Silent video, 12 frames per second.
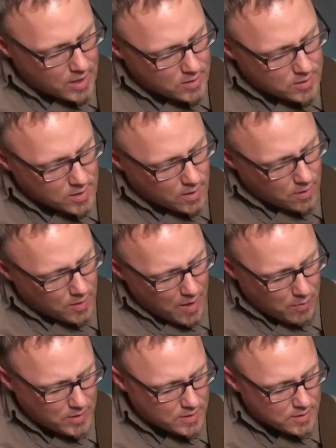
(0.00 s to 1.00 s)
So that
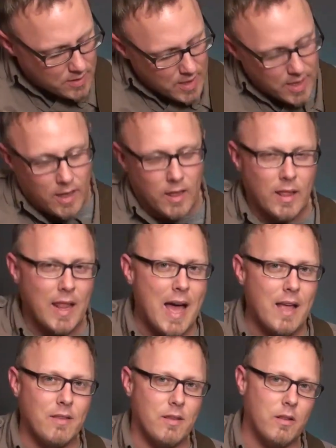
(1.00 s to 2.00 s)
one doesn't take a lot to